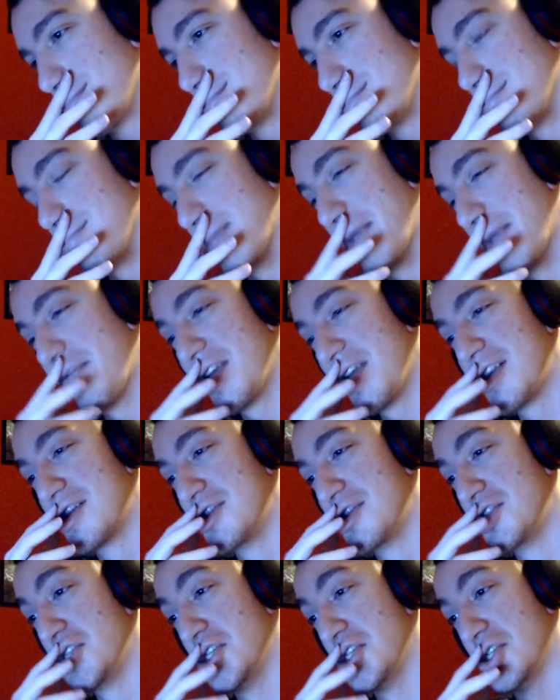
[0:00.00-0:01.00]
If it's
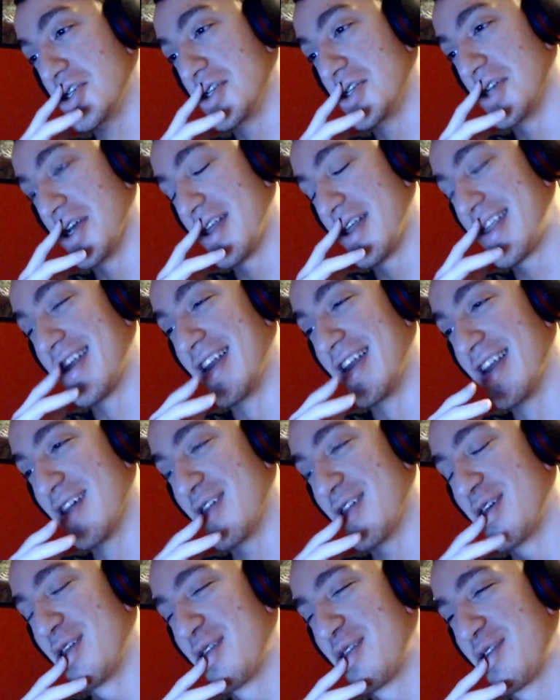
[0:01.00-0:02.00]
just an
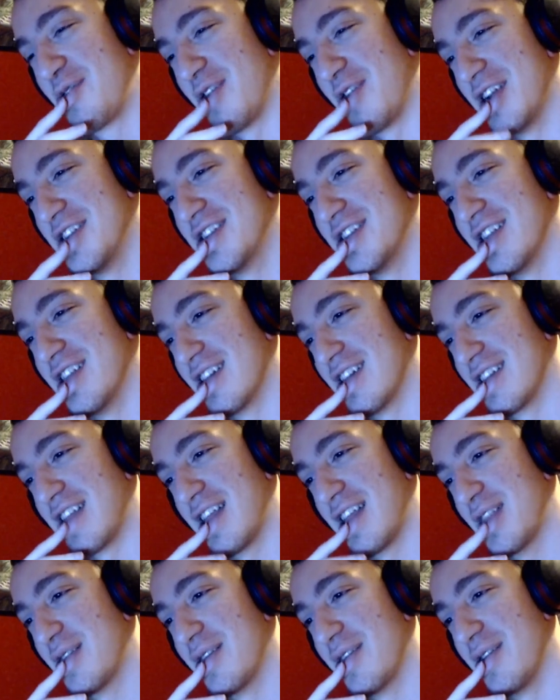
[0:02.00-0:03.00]
illustration and like
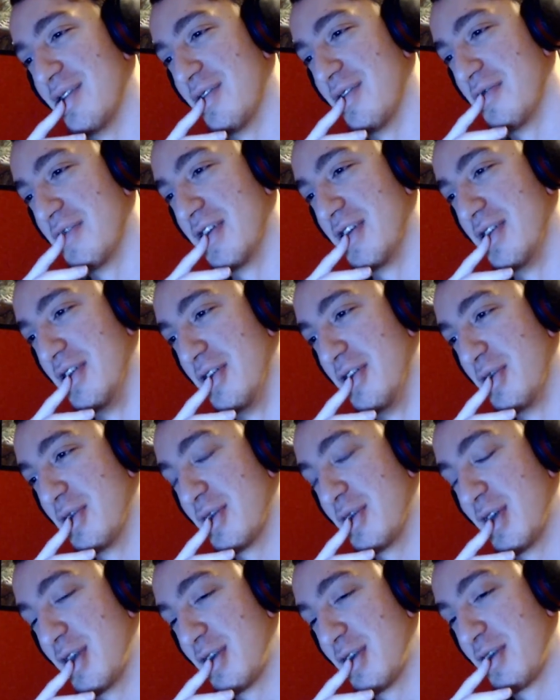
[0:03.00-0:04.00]
that's the only news,
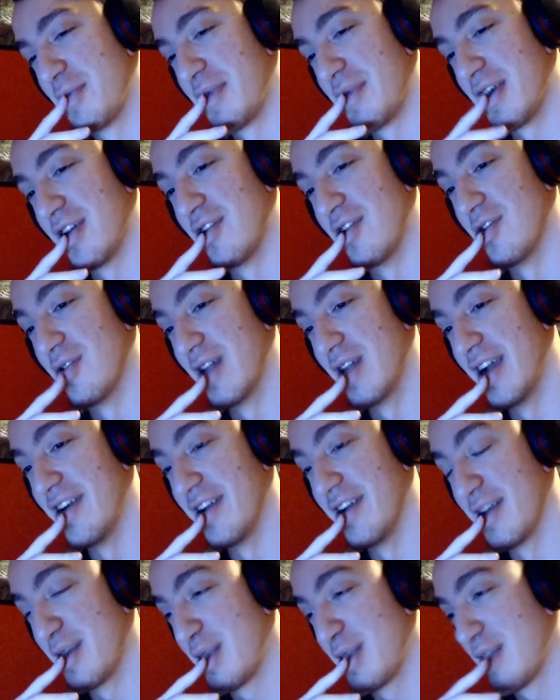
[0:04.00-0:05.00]
that is gonna be
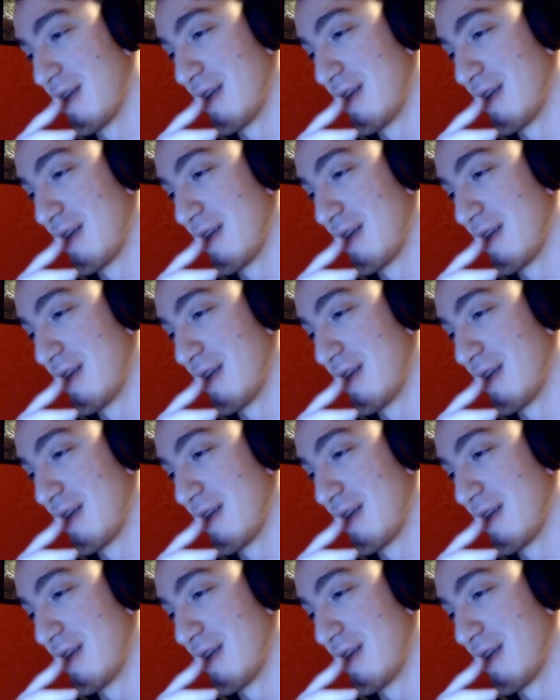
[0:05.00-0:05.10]
hilarious.